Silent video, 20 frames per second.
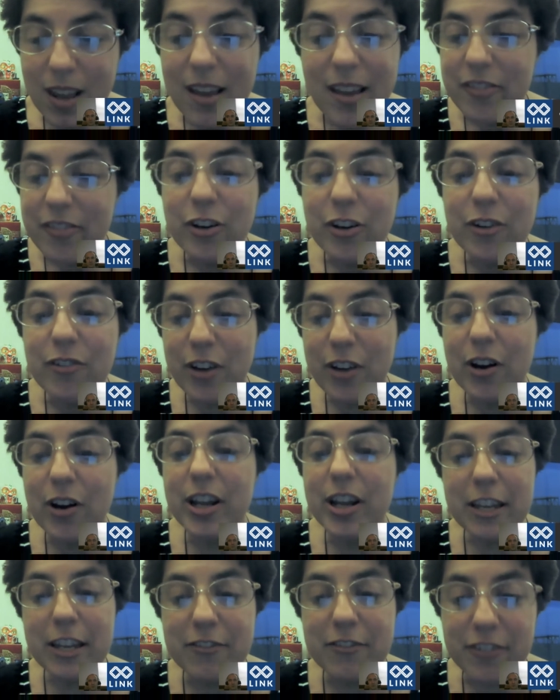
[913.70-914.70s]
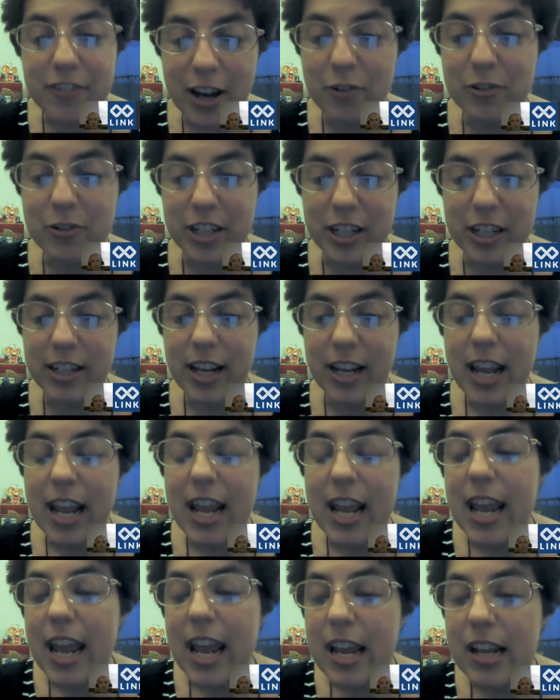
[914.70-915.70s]
They're very confounded.
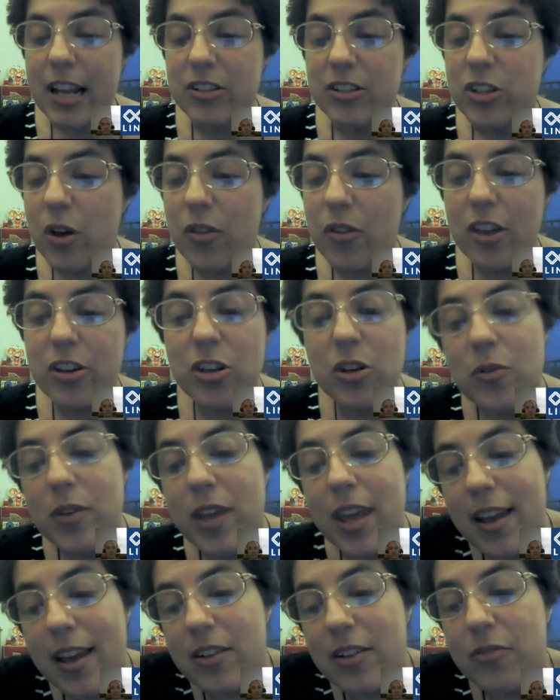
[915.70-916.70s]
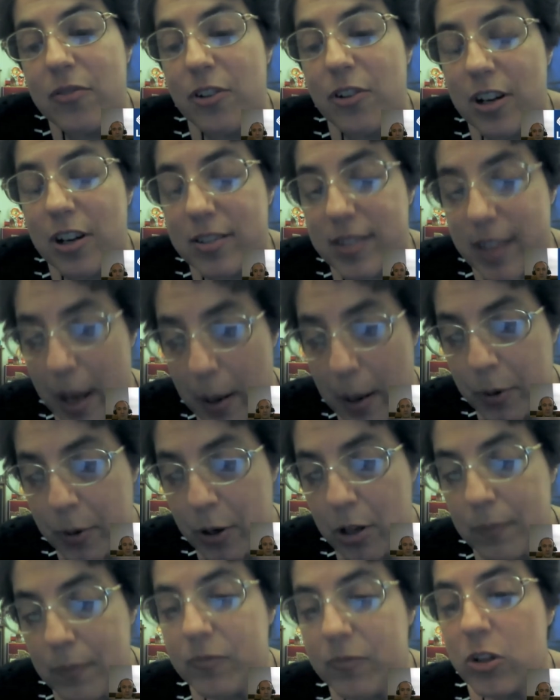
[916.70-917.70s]
And so then you can't, for example,
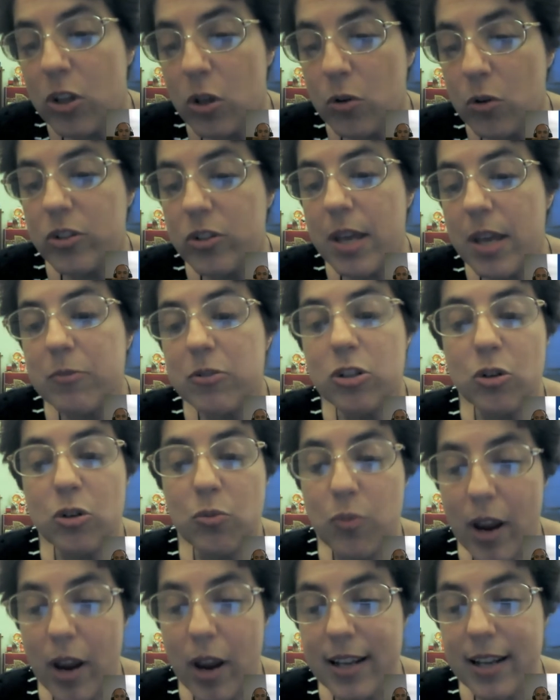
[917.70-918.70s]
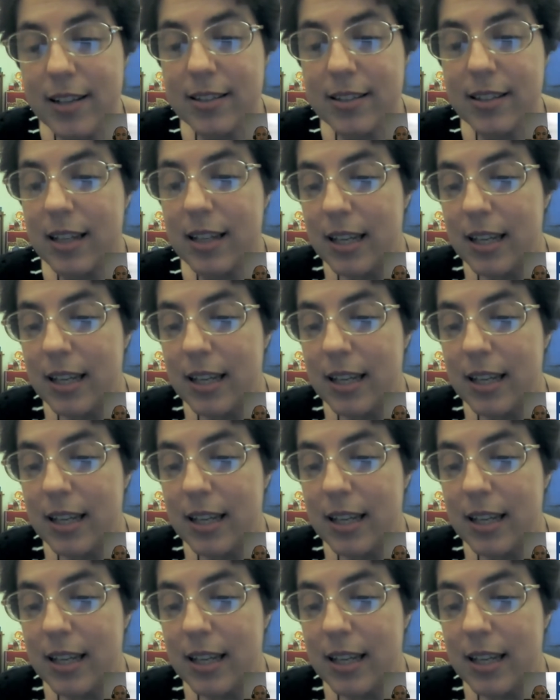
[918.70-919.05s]
use them to rate